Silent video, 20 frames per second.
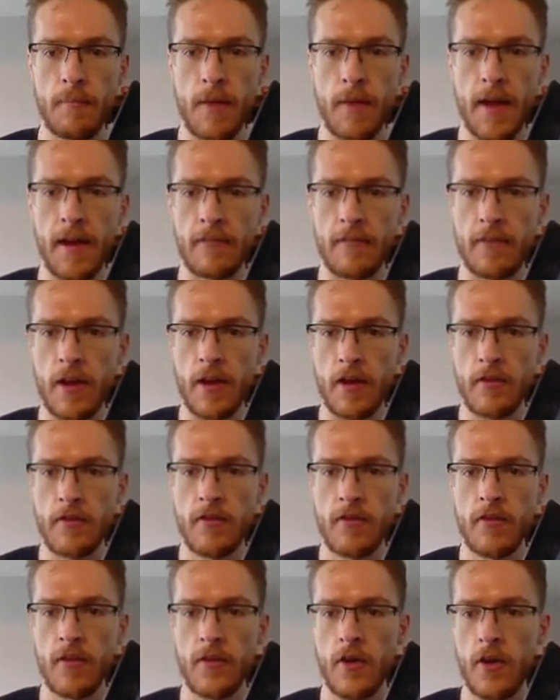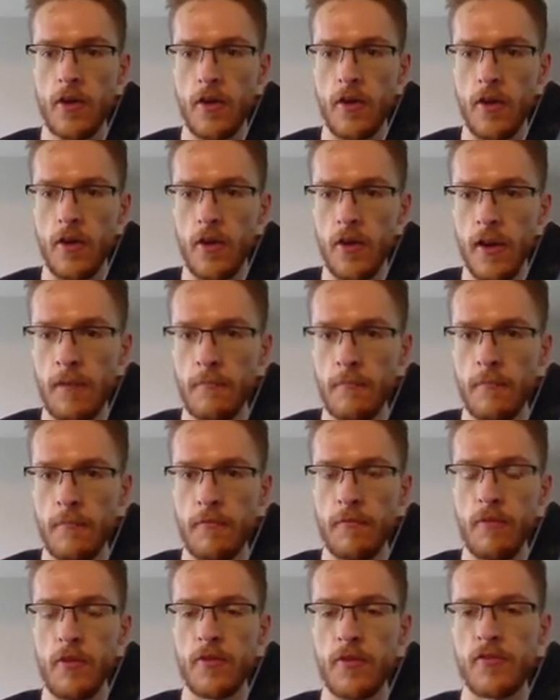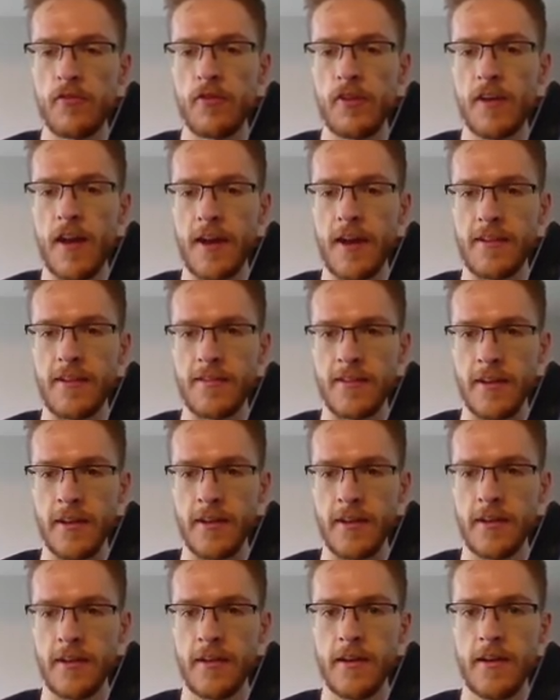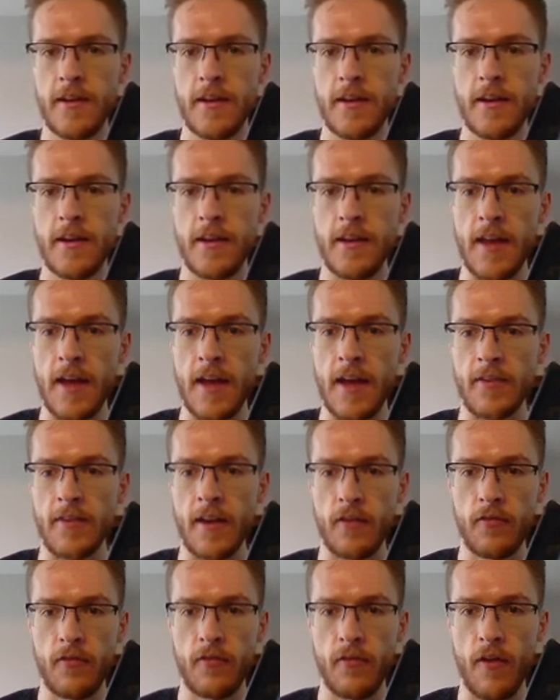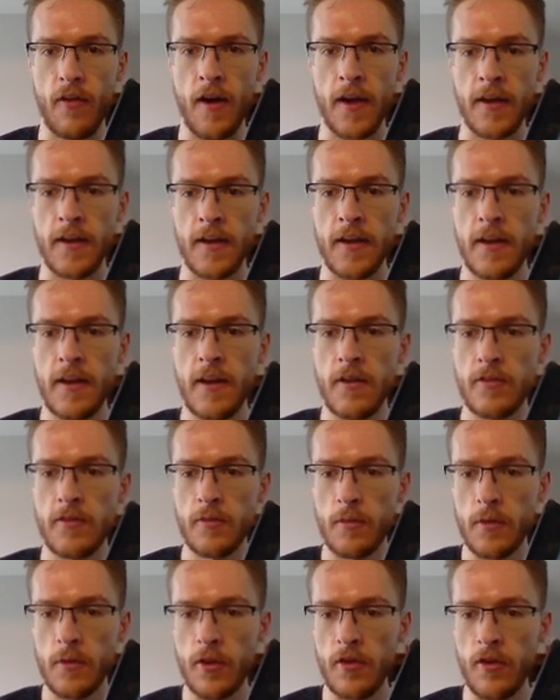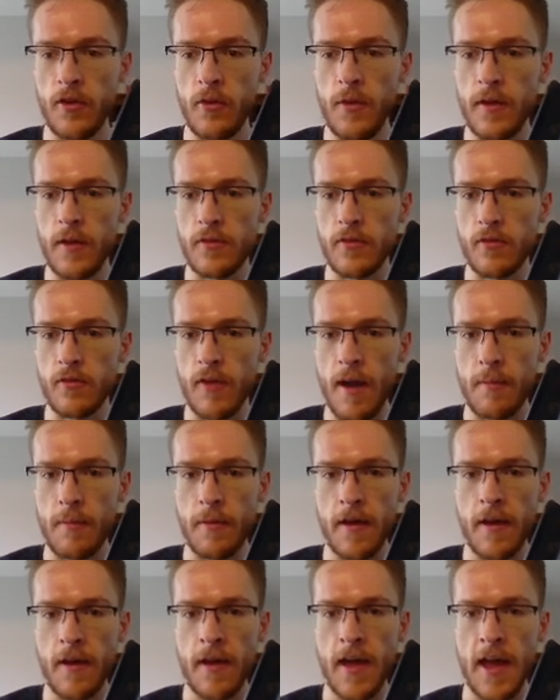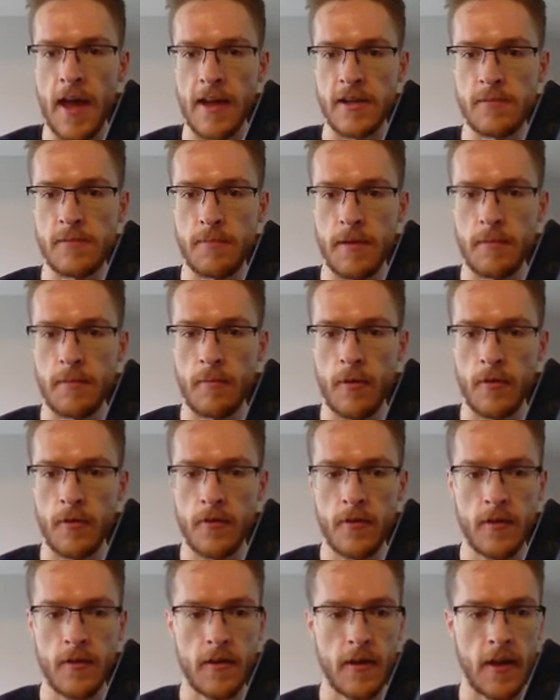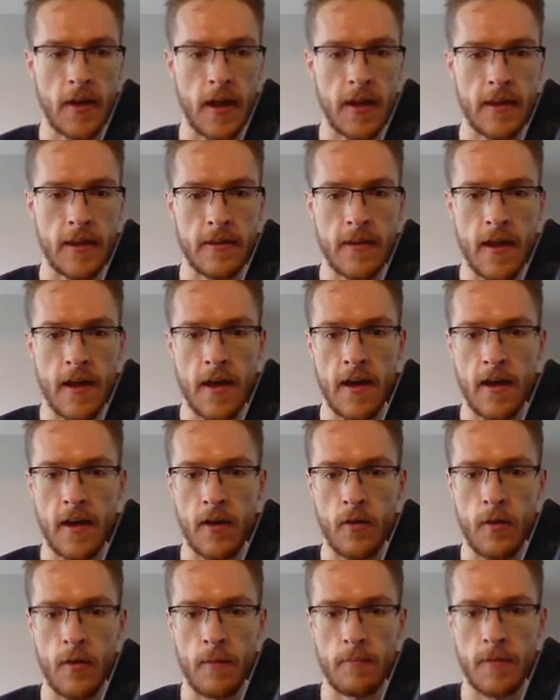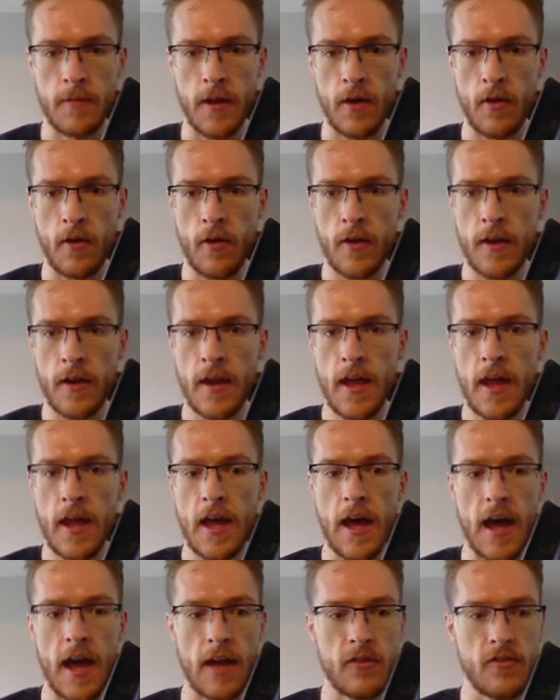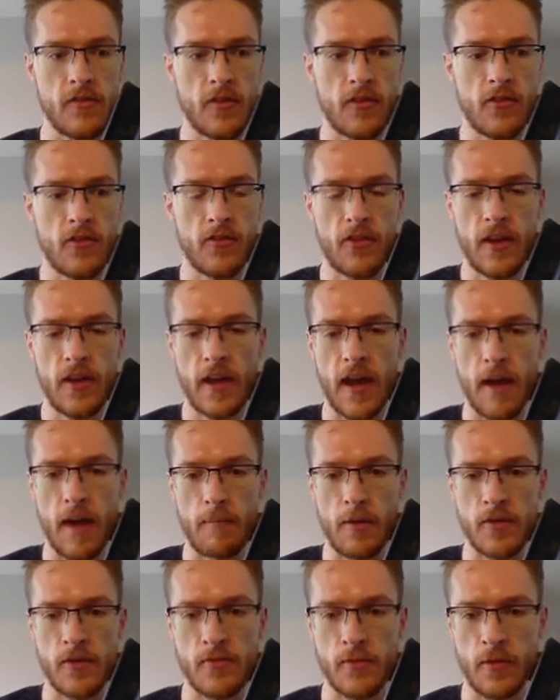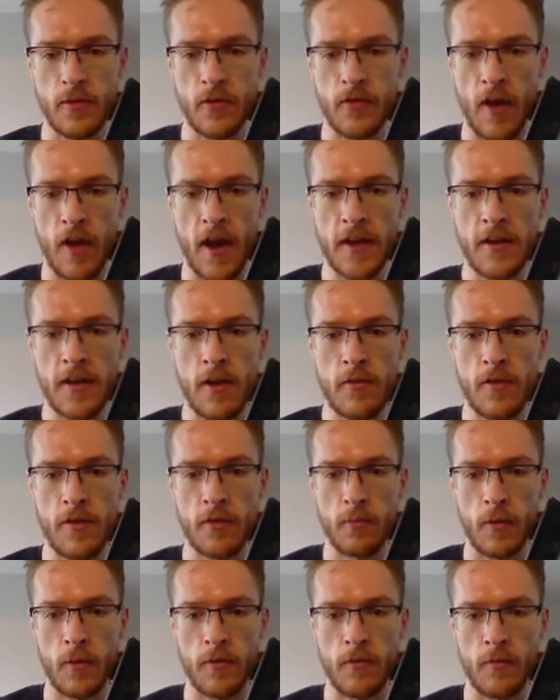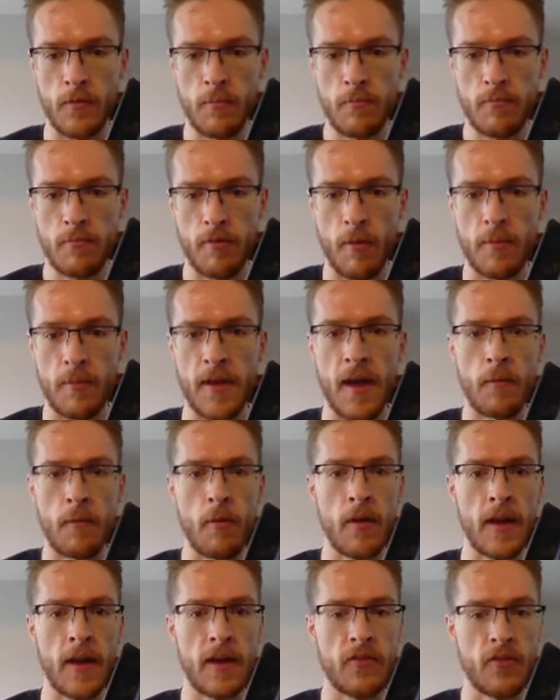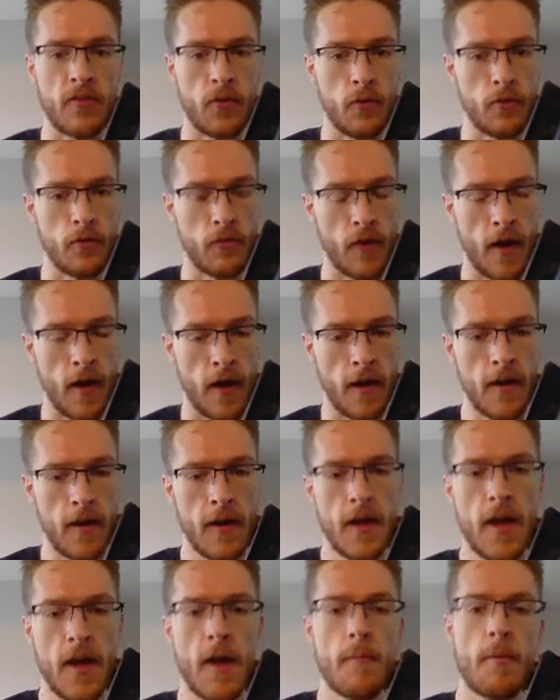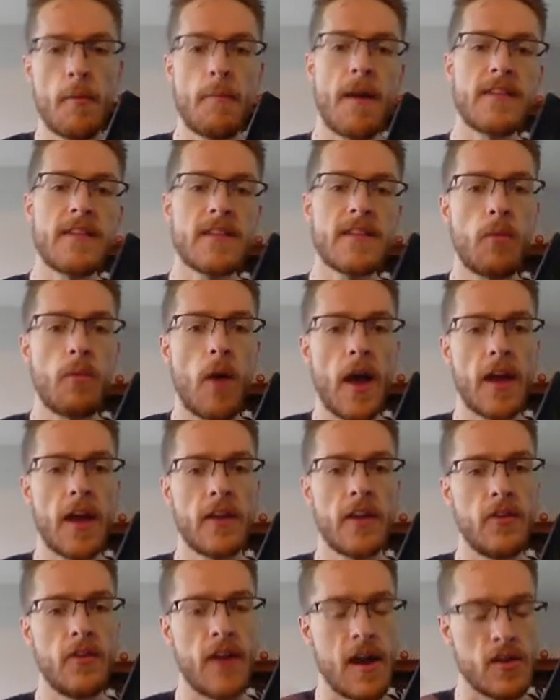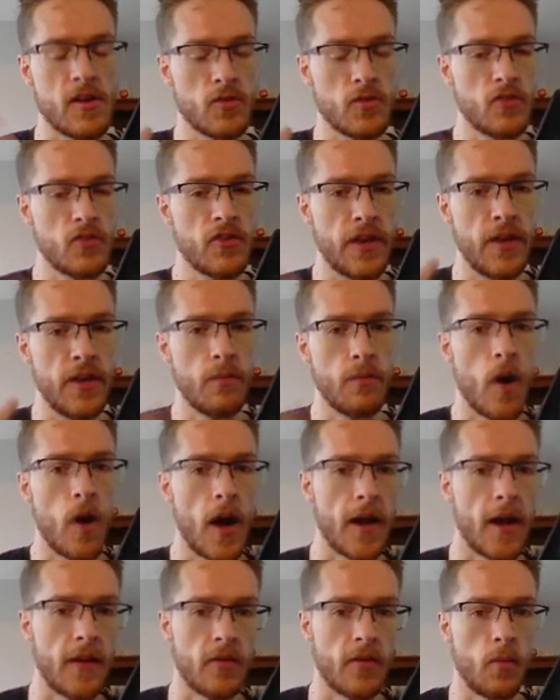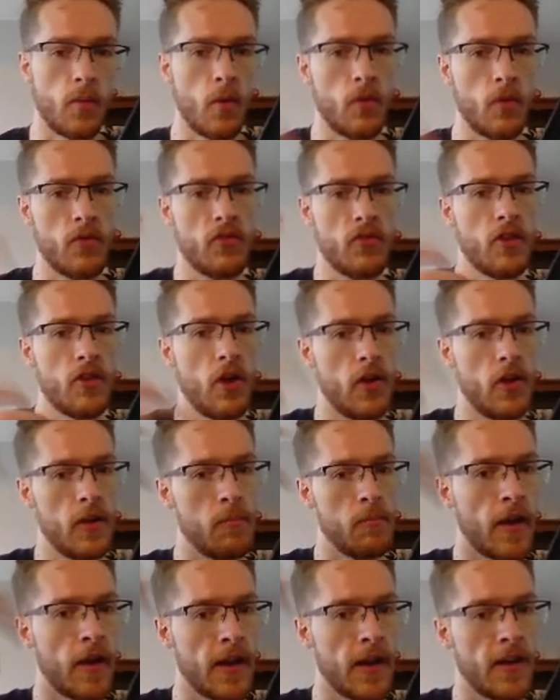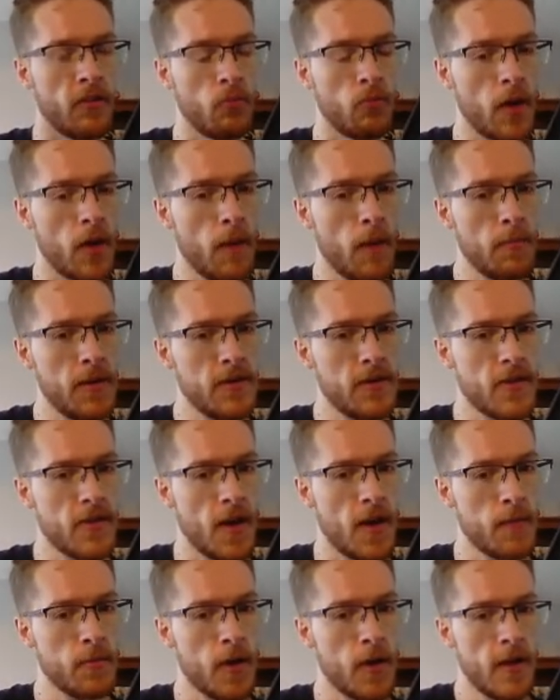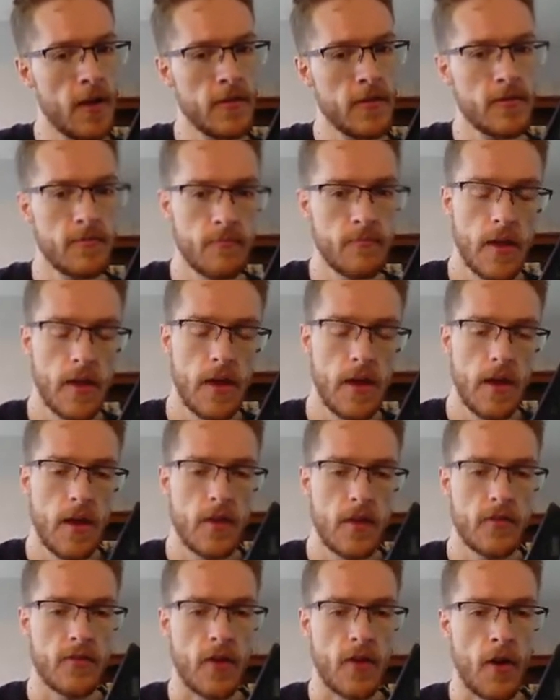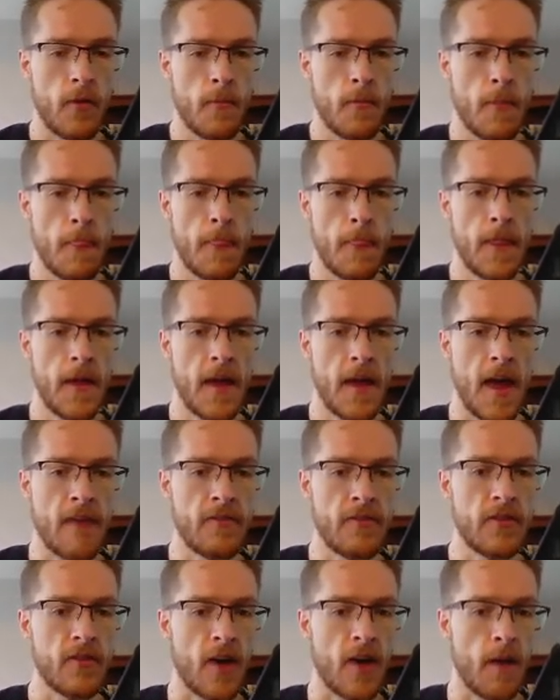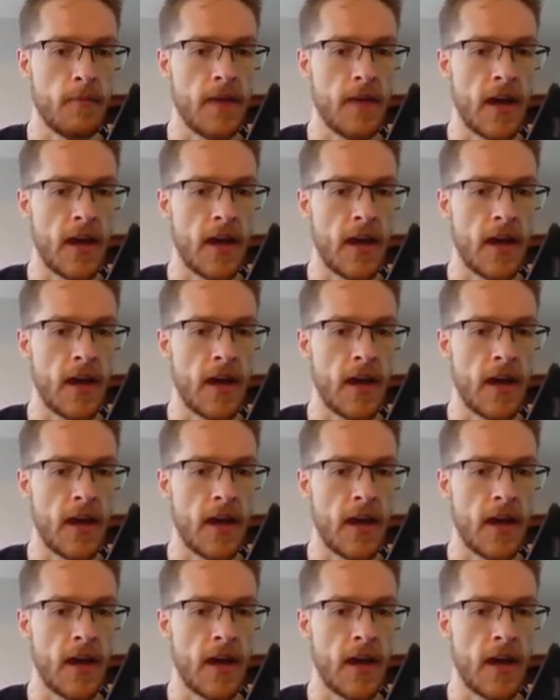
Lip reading: have loads on him. 490. Yeah, so fine. So what I want to do is grab a HP mod like that, equip it on, and just see how much, because I know this one probably won't get too far. But basically what I can do now is just keep working towards slowly bringing this one up each time, guys. So every time yellow